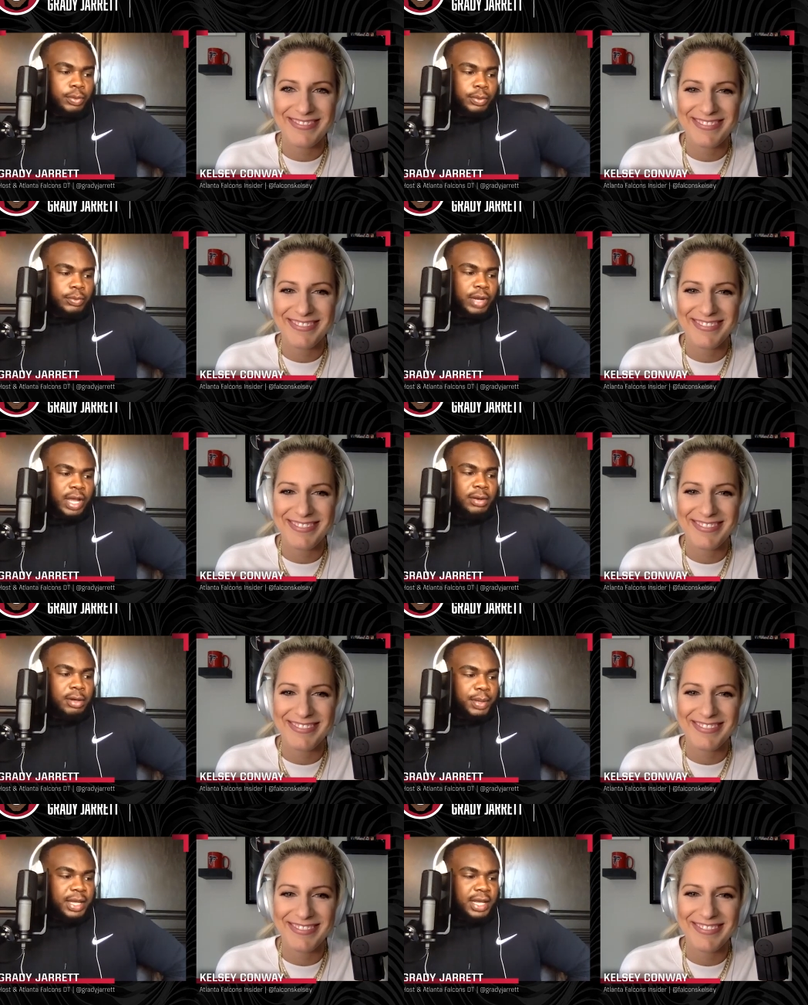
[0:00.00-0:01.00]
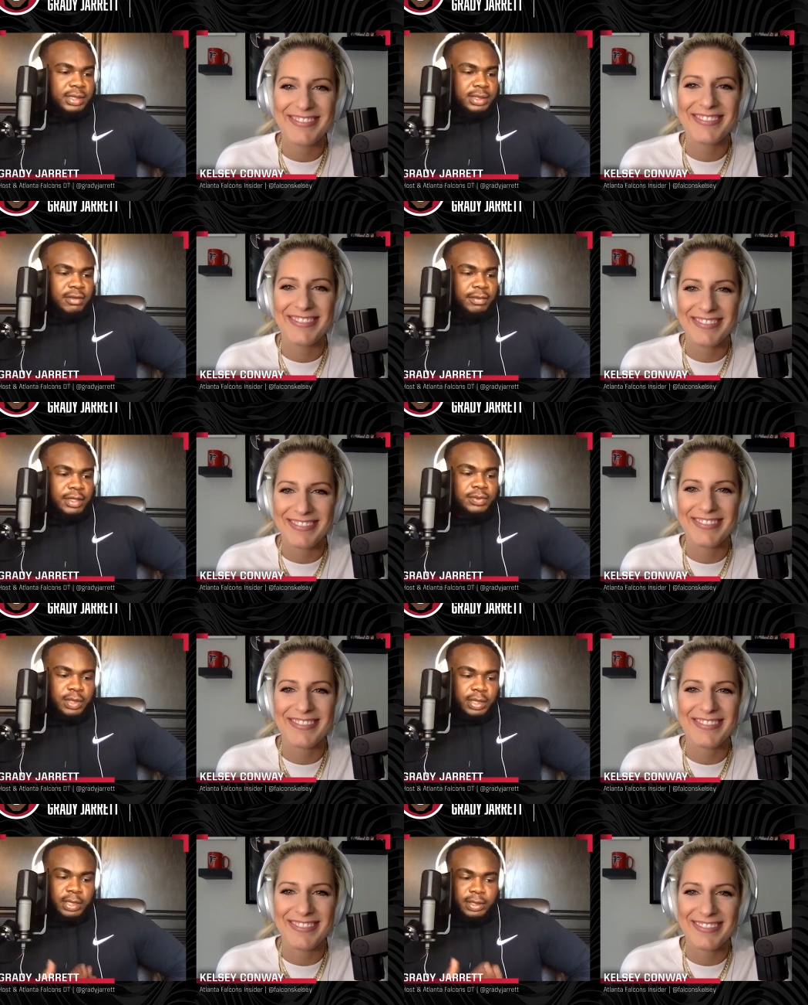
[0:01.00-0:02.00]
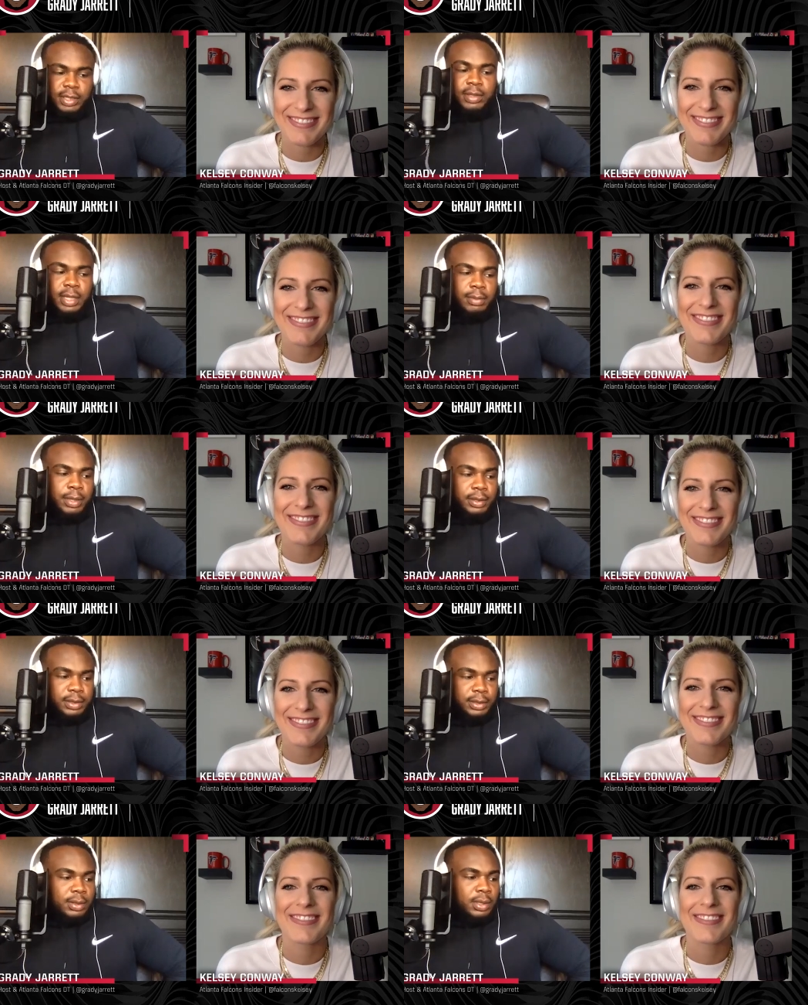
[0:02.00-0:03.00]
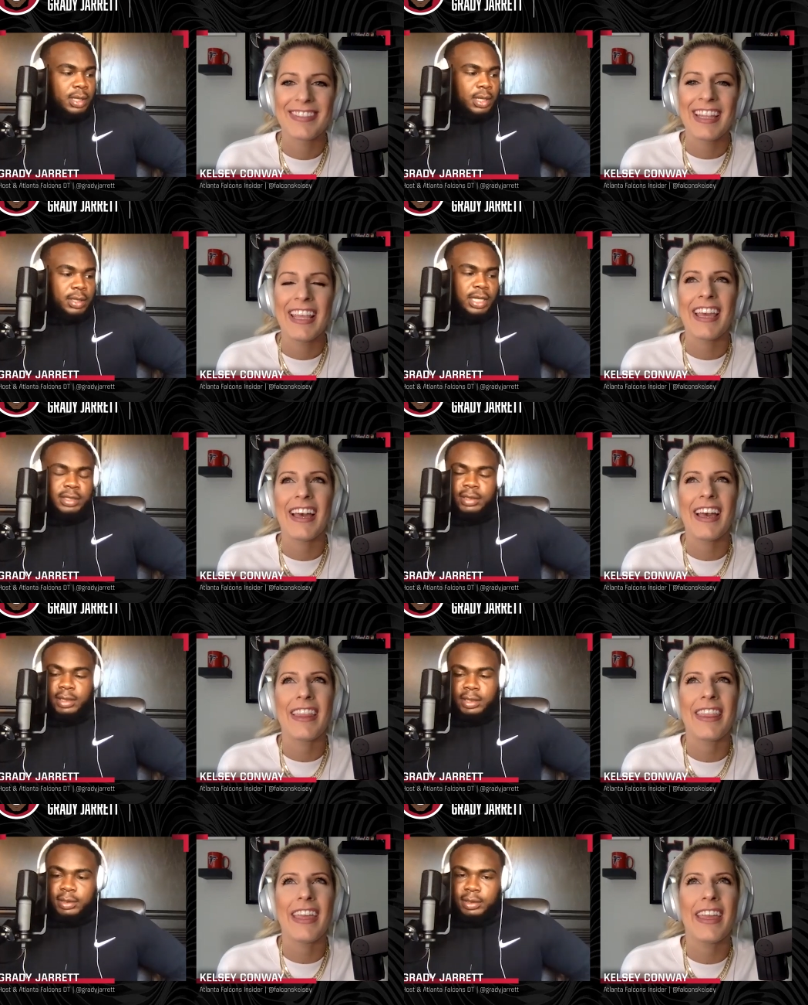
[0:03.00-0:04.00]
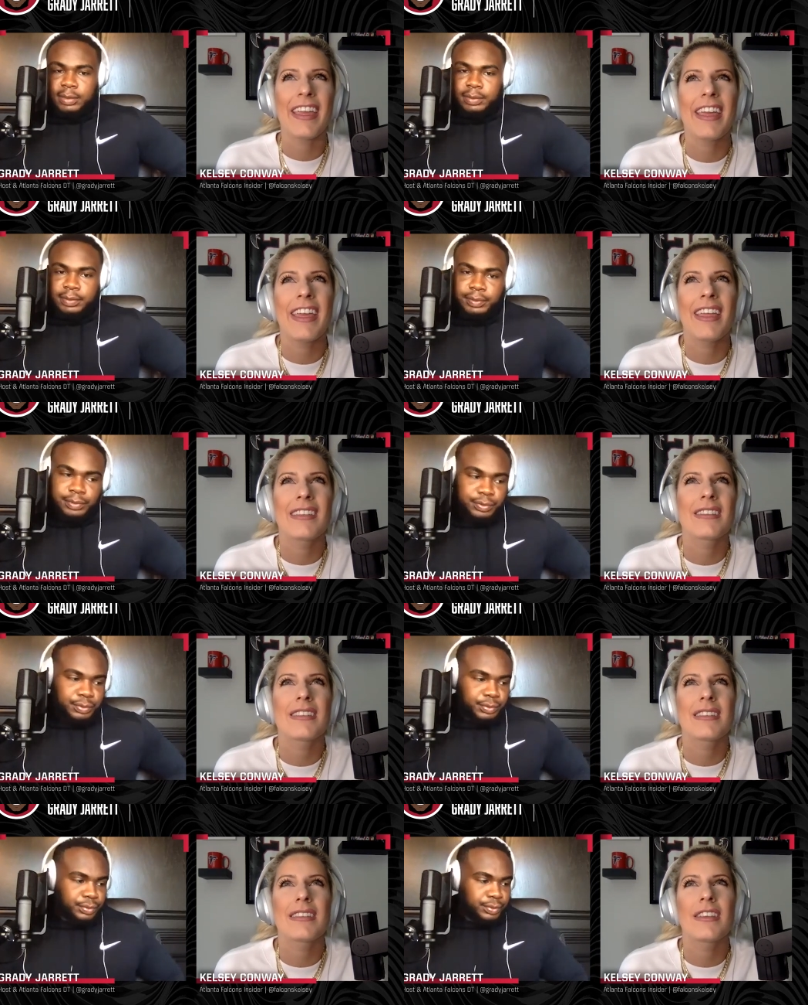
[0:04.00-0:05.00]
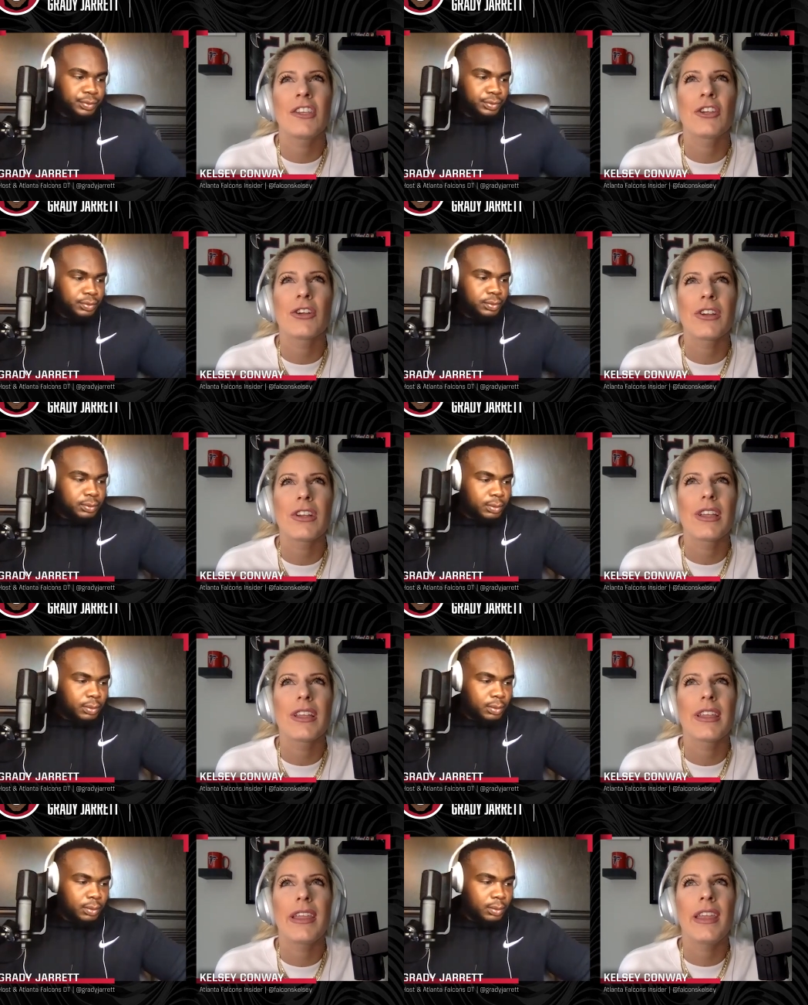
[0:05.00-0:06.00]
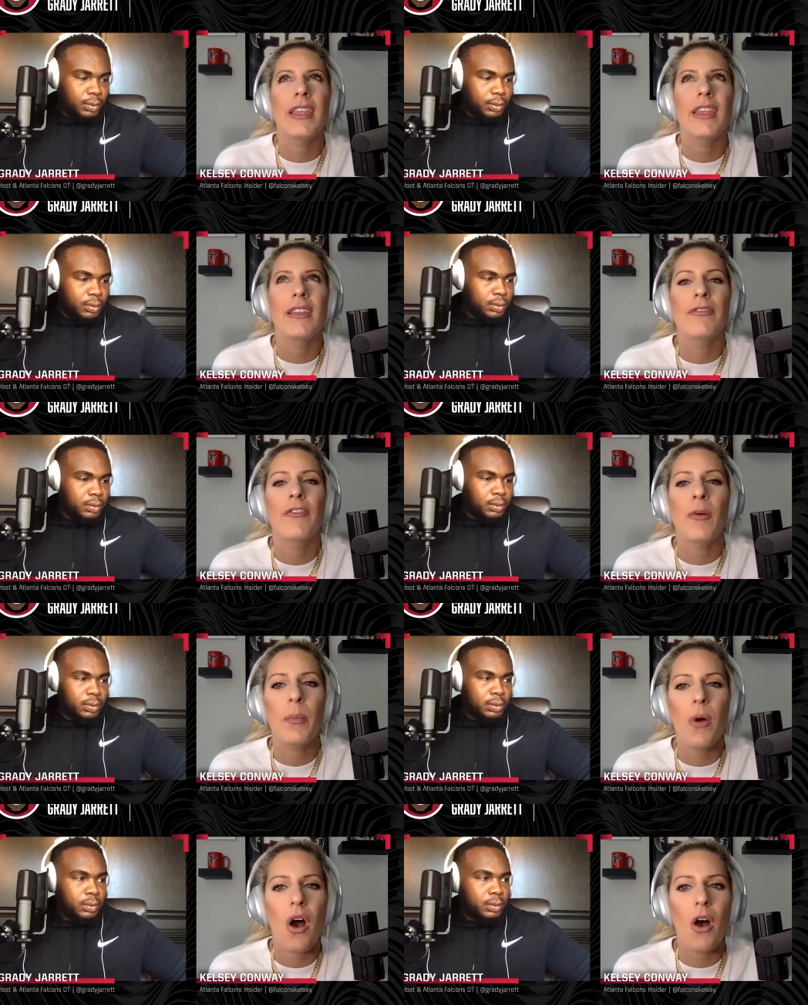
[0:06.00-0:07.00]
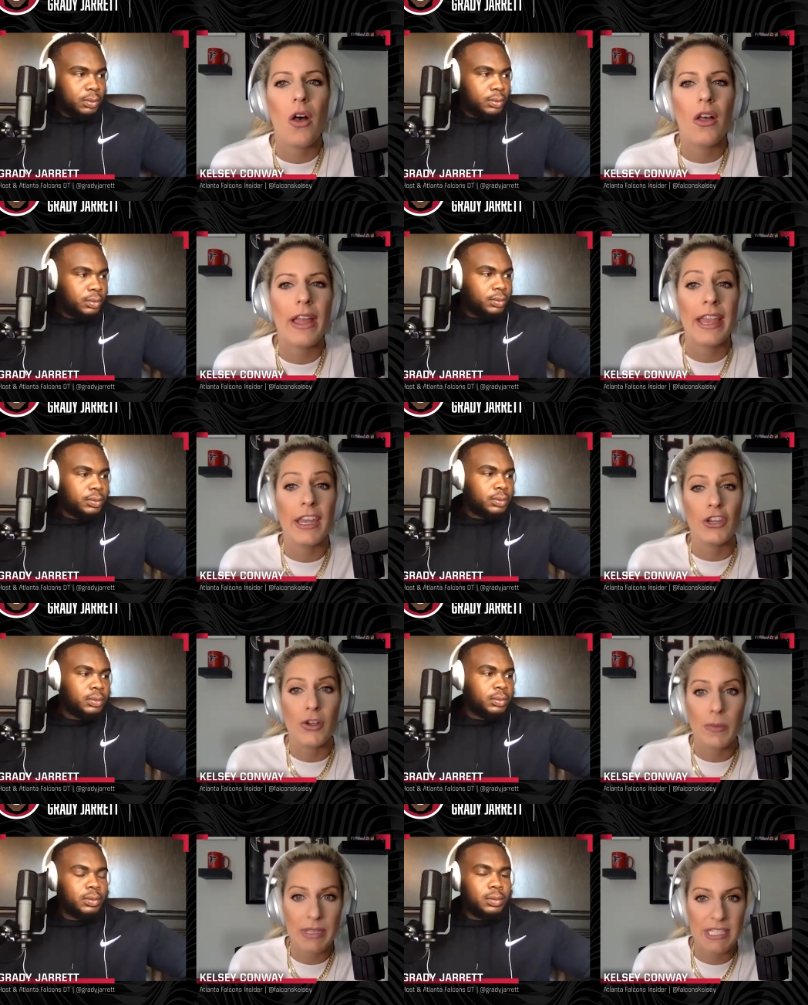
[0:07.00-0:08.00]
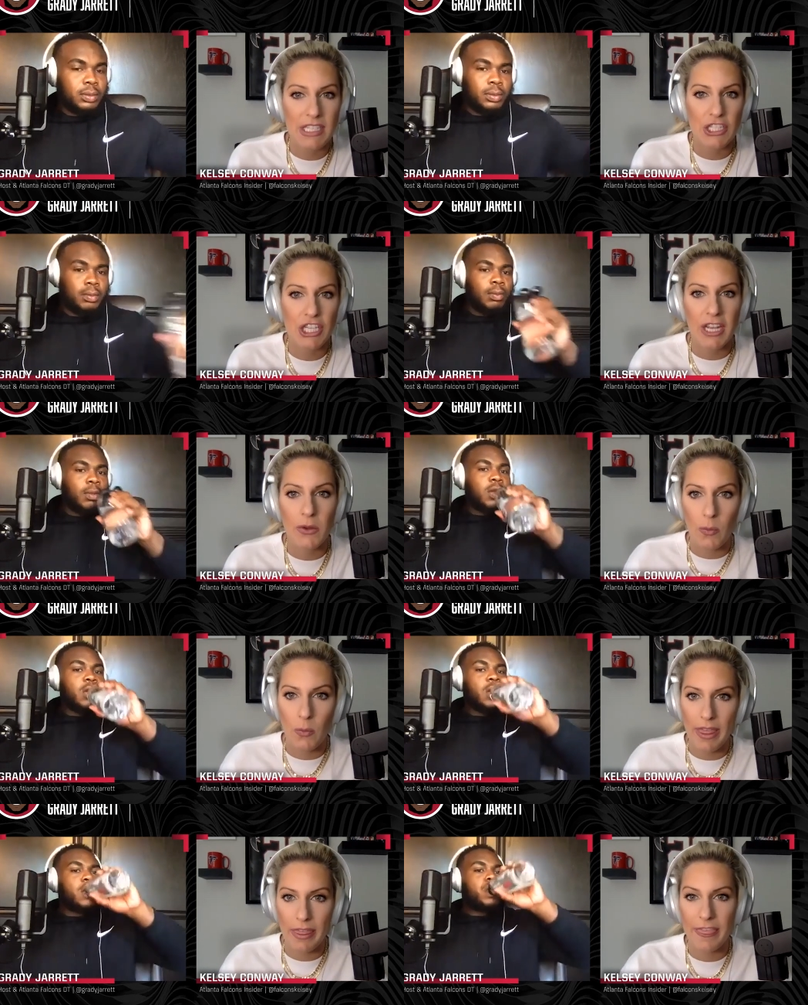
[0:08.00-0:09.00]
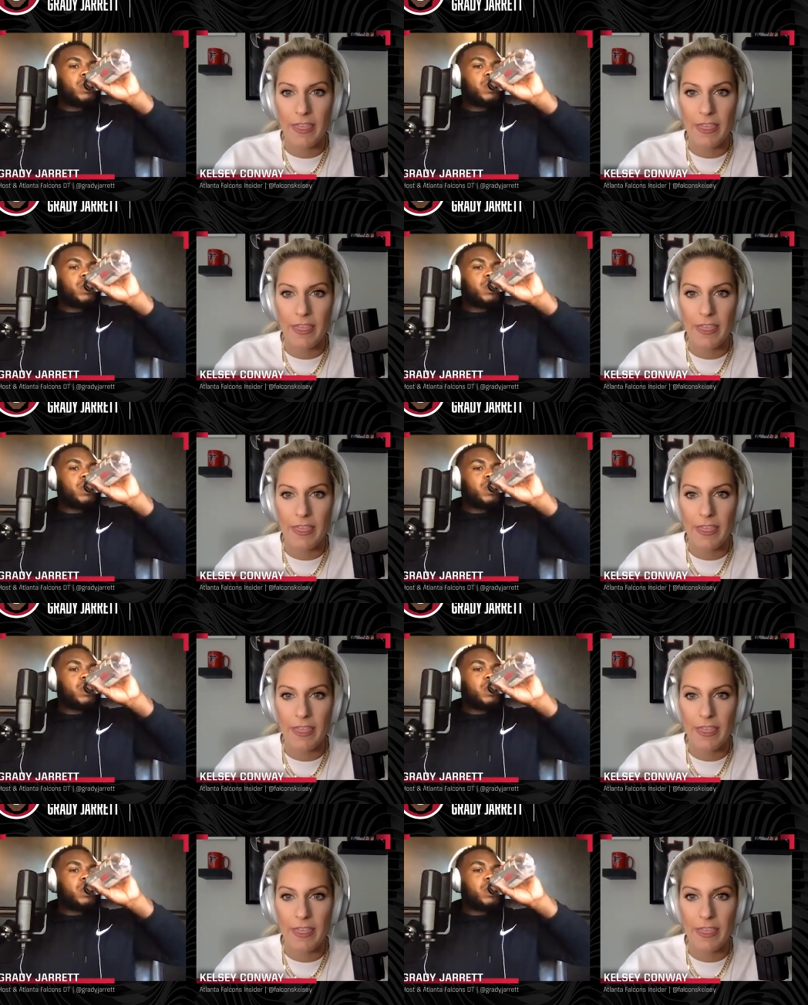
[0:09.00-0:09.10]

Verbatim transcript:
Speaker 1: ride on the past stuff. I just want to continue to get better. So
Speaker 2: That's yeah, I think it's you're in football and in your position with